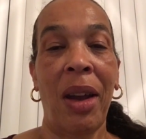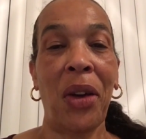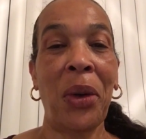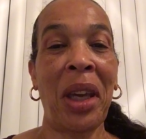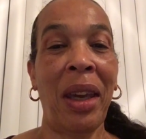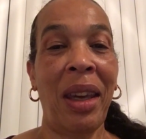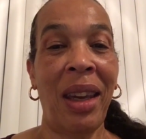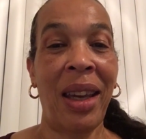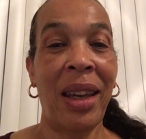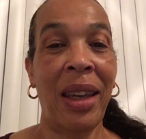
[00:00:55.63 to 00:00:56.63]
Okay,
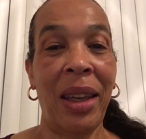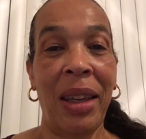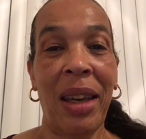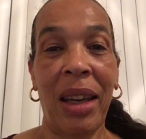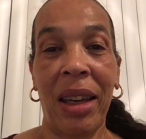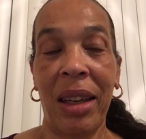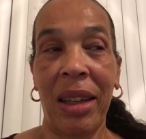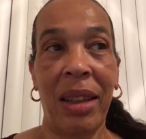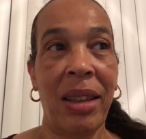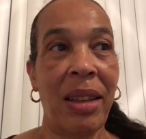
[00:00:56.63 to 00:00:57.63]

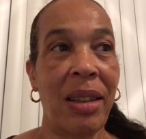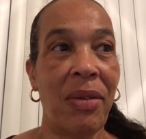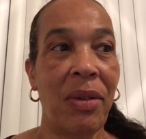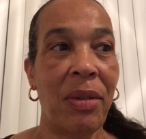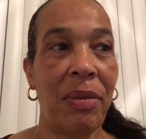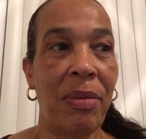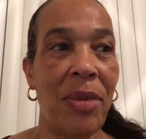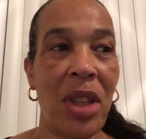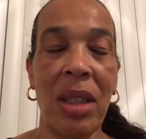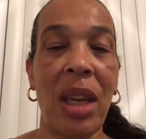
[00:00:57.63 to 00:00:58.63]
I
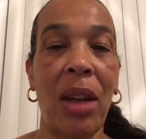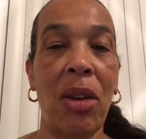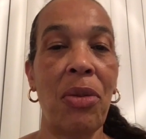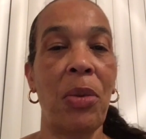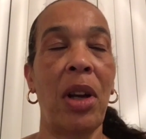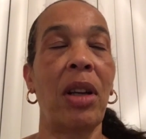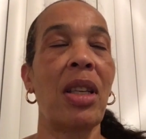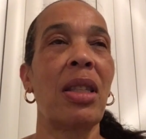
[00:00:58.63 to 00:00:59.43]
just got off work.